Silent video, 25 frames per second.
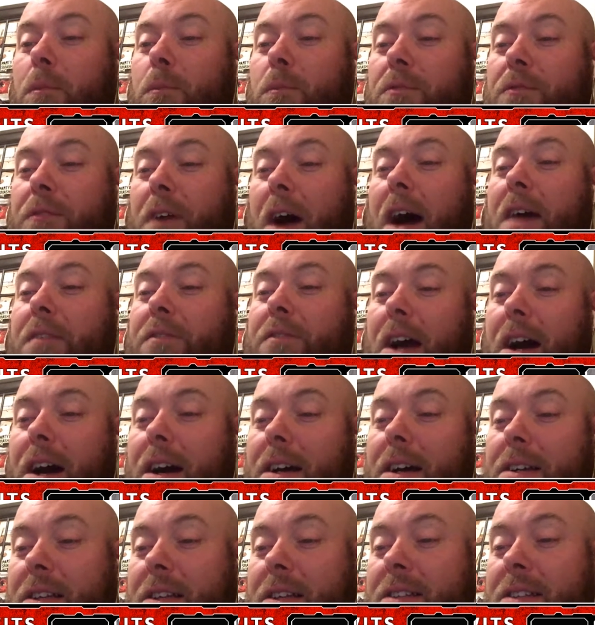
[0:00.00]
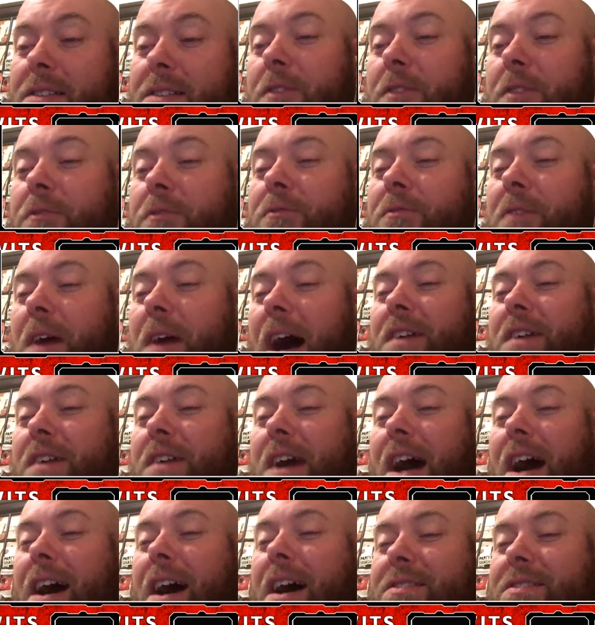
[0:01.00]
Five Guys. It's like Five
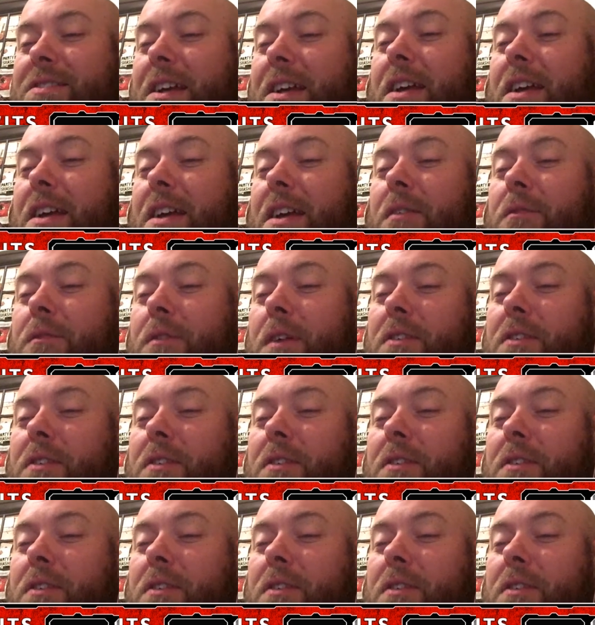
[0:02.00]
Guys, like if